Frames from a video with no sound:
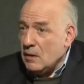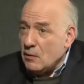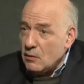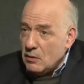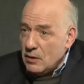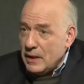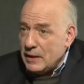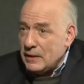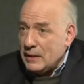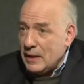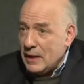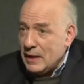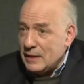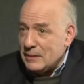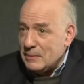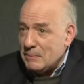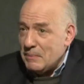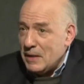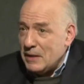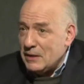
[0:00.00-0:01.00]
All right, they had
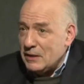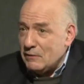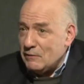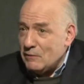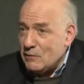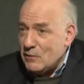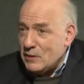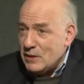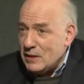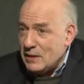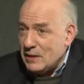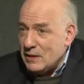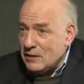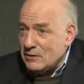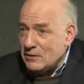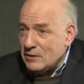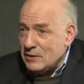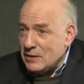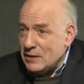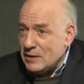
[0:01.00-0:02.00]
debating
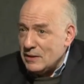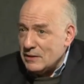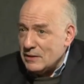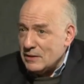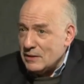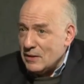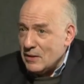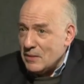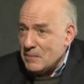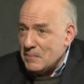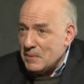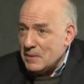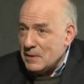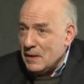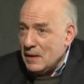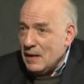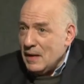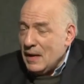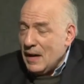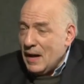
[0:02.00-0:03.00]
1400 years ago, but
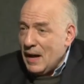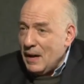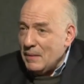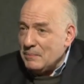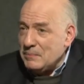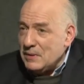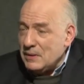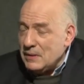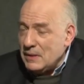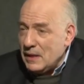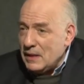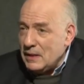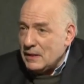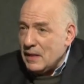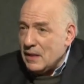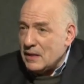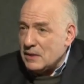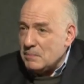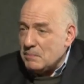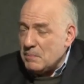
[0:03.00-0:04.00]
up to date
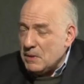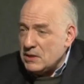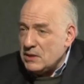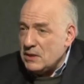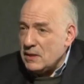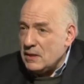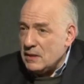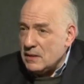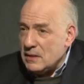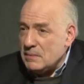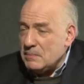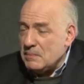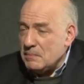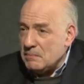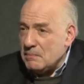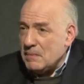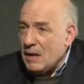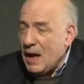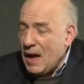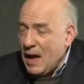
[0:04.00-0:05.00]
now, especially in this
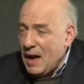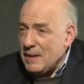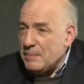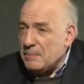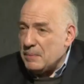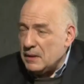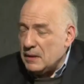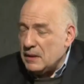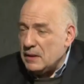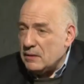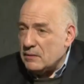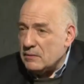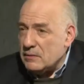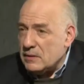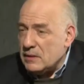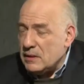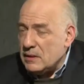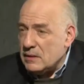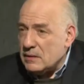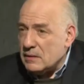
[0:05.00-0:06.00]
high political
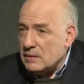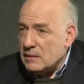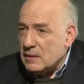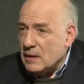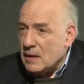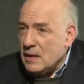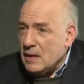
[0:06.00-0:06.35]
season,